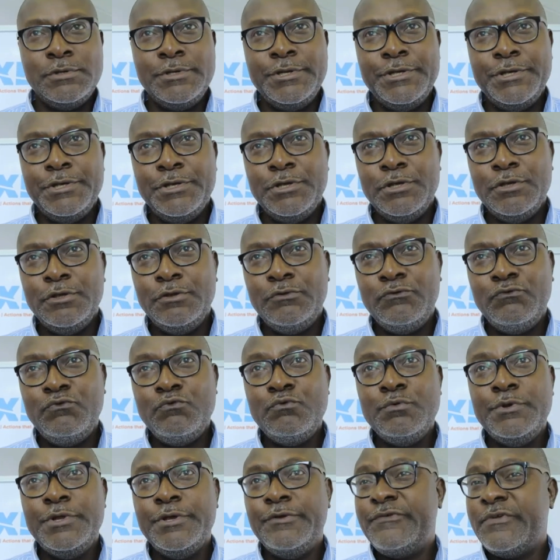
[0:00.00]
the
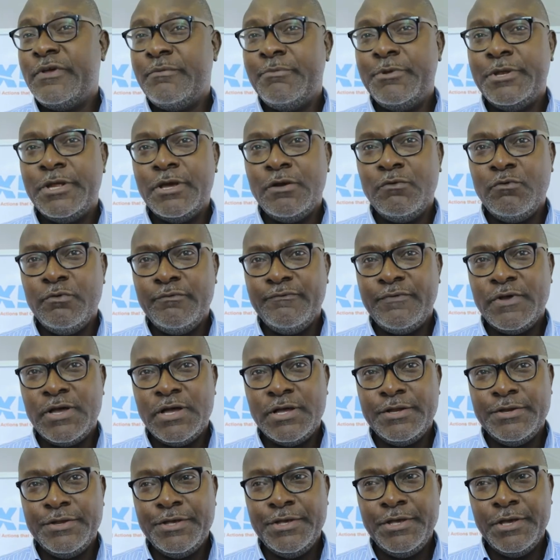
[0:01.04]
2-day seminar we've
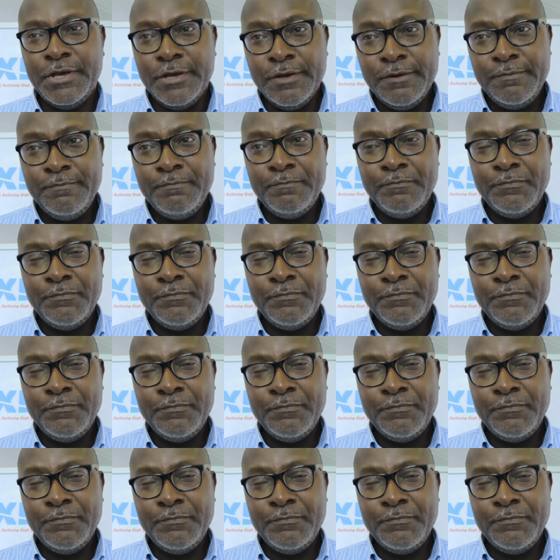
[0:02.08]
had here.